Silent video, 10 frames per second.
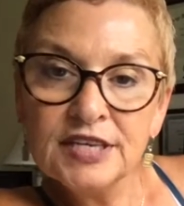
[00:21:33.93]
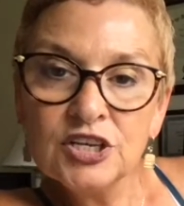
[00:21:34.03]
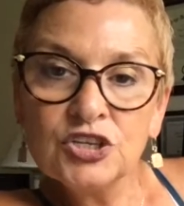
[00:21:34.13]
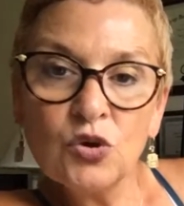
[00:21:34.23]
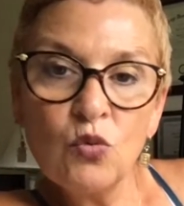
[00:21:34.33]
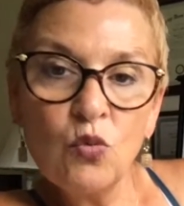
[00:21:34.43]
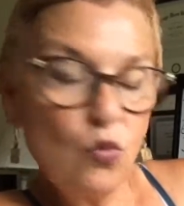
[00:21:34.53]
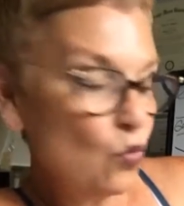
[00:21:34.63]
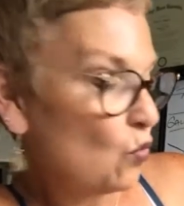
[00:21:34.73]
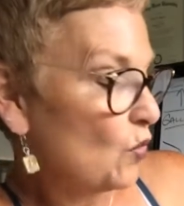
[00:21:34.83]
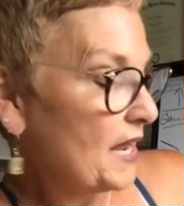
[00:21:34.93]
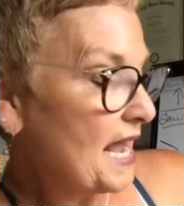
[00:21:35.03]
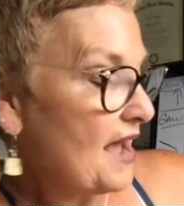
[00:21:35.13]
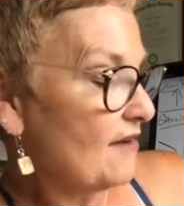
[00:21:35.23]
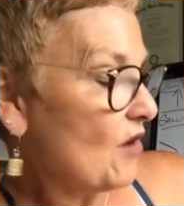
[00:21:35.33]
So we
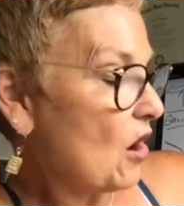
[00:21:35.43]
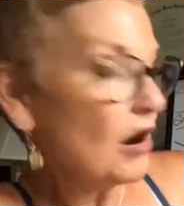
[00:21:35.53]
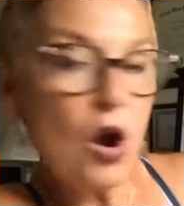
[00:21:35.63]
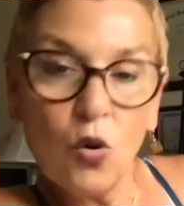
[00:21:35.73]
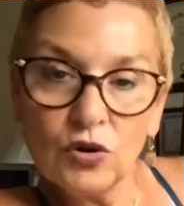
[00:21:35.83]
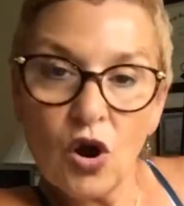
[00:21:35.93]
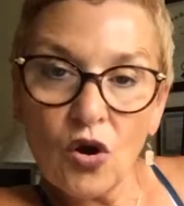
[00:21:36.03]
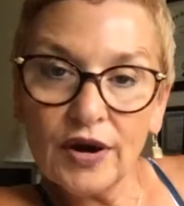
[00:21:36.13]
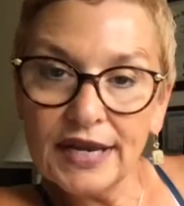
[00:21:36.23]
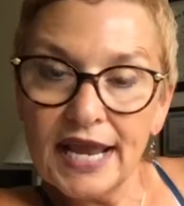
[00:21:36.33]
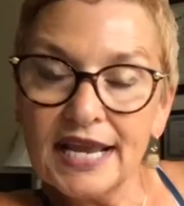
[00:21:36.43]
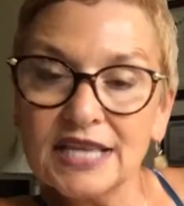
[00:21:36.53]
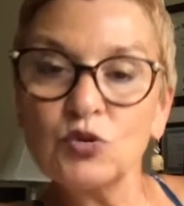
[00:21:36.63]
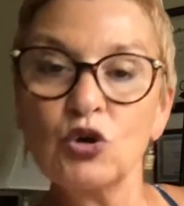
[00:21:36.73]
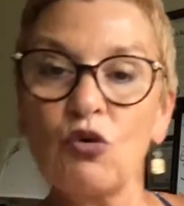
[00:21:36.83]
have our own RNA
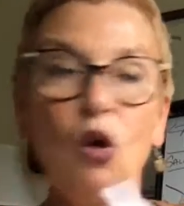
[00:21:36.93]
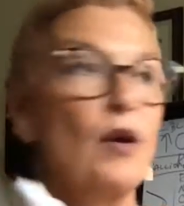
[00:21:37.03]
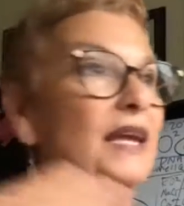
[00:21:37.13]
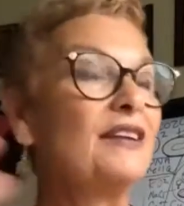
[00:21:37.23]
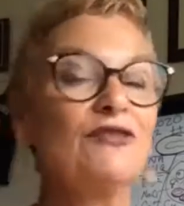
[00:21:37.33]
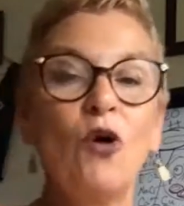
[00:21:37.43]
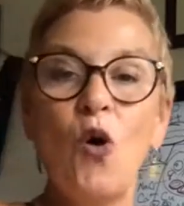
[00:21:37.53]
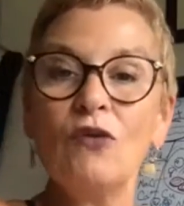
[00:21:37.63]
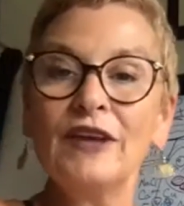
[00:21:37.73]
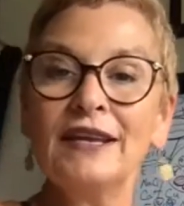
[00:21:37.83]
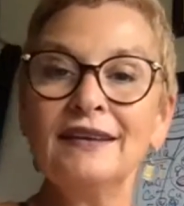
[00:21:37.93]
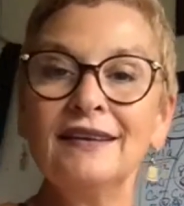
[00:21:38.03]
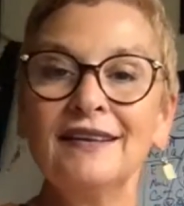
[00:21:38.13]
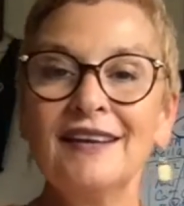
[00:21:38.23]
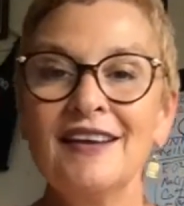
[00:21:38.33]
as we're growing and evolving.
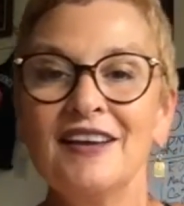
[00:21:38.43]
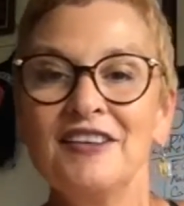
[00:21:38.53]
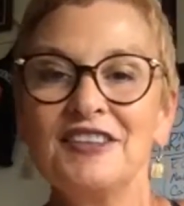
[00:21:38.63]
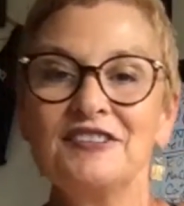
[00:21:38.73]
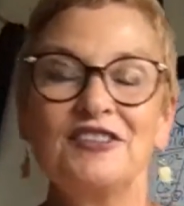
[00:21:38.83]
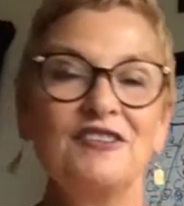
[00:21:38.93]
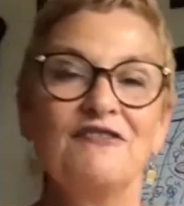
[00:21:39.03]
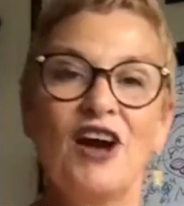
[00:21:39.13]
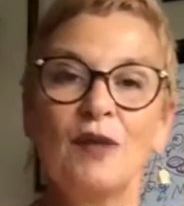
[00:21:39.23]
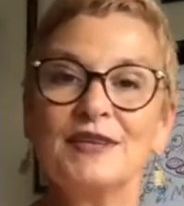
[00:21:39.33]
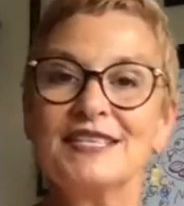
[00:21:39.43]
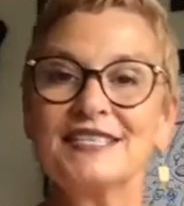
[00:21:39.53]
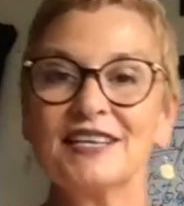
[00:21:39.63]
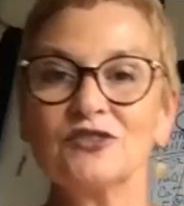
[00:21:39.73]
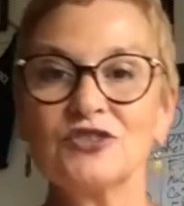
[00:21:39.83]
The environment
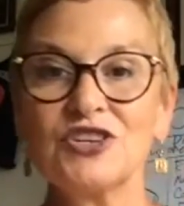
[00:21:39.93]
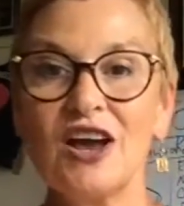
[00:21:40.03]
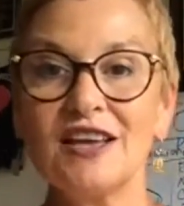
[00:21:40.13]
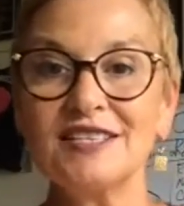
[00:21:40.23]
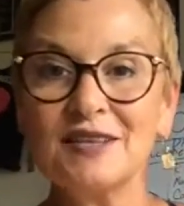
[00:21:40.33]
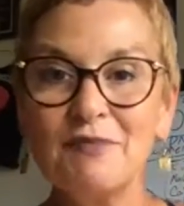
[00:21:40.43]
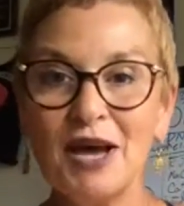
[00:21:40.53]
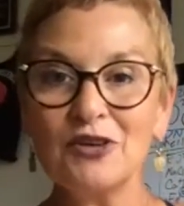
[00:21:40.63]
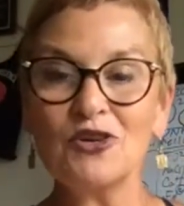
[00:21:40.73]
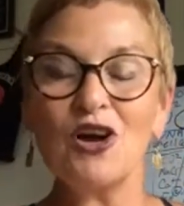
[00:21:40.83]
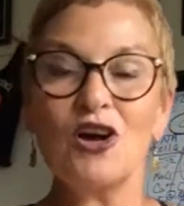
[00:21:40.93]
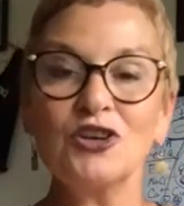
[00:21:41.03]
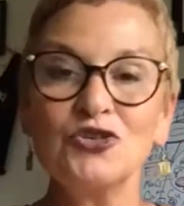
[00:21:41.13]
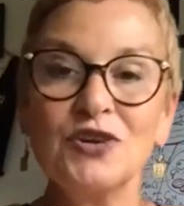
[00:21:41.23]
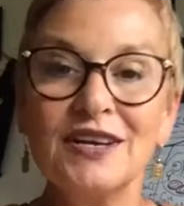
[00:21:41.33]
signals to us, the
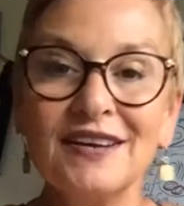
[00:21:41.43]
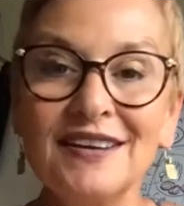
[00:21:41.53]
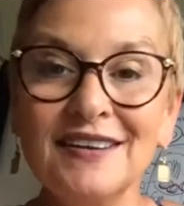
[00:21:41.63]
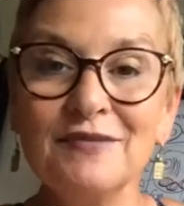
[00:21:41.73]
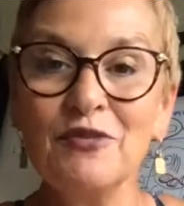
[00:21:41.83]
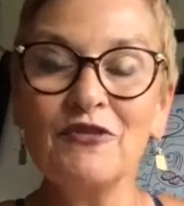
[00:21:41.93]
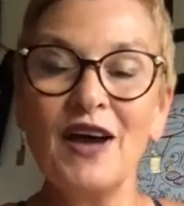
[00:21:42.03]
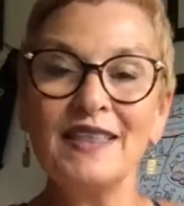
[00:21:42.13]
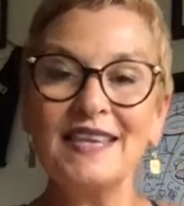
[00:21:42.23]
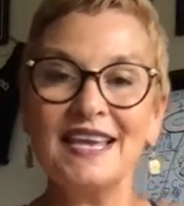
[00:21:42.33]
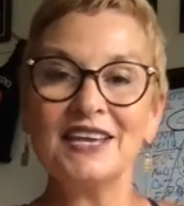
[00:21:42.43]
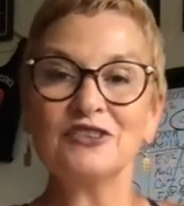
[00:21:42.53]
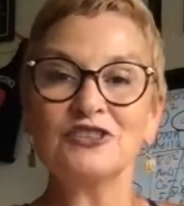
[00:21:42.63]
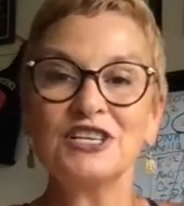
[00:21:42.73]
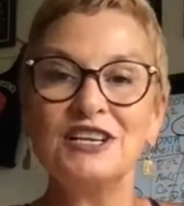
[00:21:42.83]
mitochondria provide the
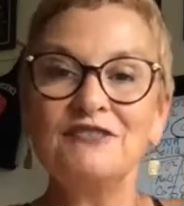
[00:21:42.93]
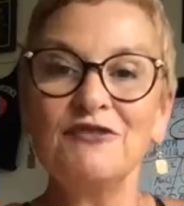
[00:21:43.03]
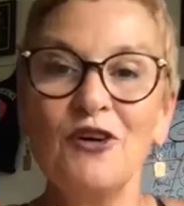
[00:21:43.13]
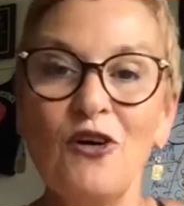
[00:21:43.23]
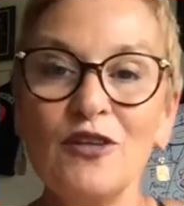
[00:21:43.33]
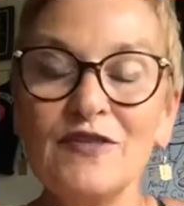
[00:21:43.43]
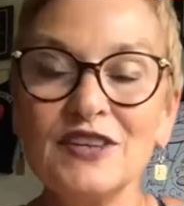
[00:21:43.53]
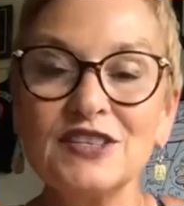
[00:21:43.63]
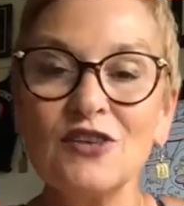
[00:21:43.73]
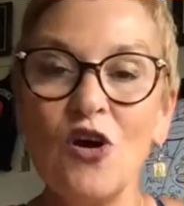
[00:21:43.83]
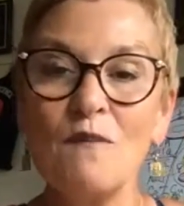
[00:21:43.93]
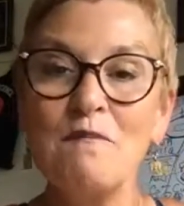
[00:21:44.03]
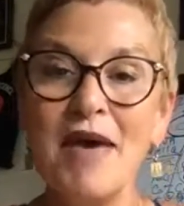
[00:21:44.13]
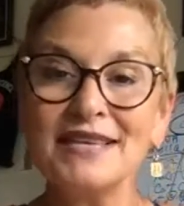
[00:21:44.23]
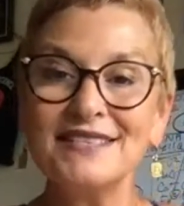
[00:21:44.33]
energy for all of this
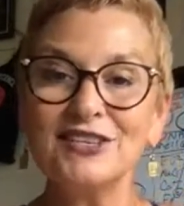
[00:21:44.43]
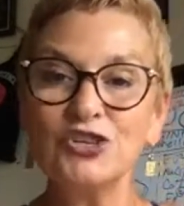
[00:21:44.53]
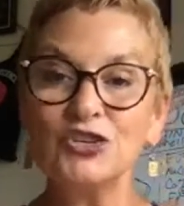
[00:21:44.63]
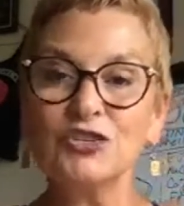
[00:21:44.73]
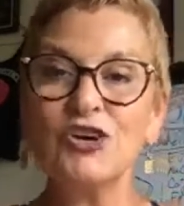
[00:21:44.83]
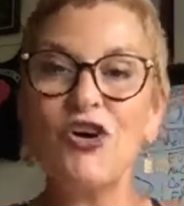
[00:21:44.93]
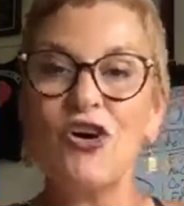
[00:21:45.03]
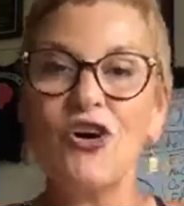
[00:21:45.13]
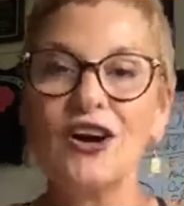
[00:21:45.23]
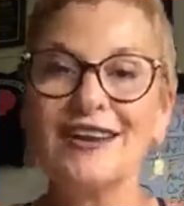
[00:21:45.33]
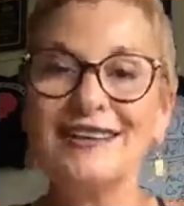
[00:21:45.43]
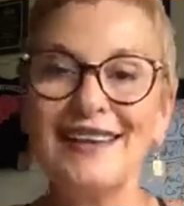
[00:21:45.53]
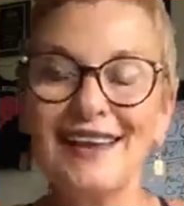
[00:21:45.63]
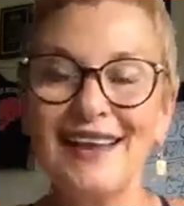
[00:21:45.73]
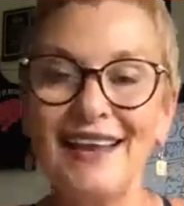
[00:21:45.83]
messenger
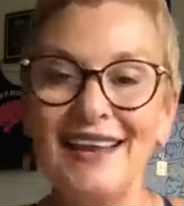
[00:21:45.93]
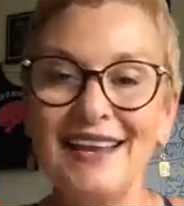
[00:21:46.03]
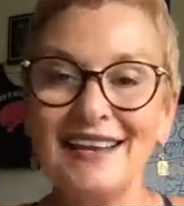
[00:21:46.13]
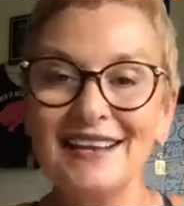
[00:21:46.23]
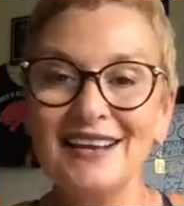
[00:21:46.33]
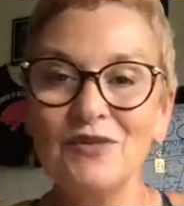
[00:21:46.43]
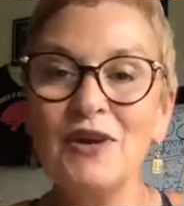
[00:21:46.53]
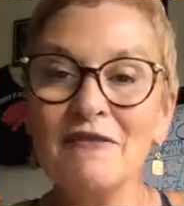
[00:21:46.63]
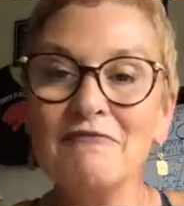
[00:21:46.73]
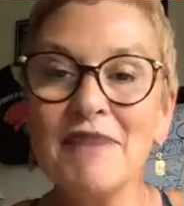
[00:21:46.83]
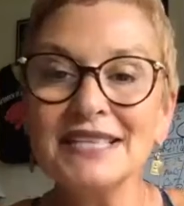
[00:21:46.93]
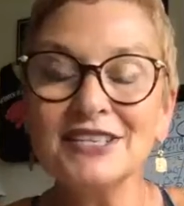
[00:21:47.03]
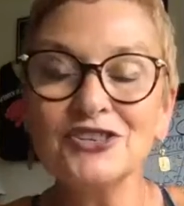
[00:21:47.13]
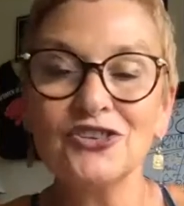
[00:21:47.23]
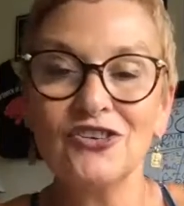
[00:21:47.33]
RNA. We have
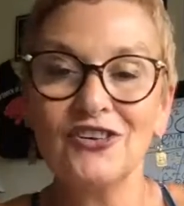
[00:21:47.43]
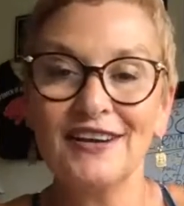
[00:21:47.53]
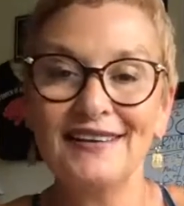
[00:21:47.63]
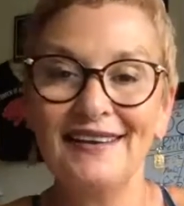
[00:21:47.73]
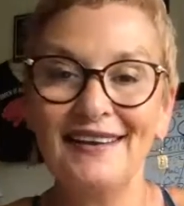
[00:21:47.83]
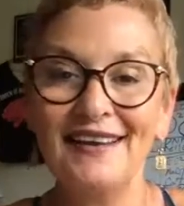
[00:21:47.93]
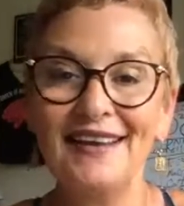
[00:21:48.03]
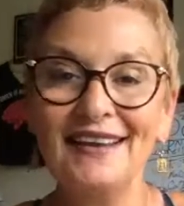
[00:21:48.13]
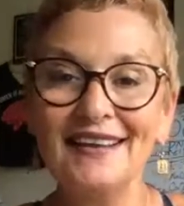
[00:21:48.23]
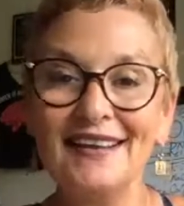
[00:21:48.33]
messenger RNA,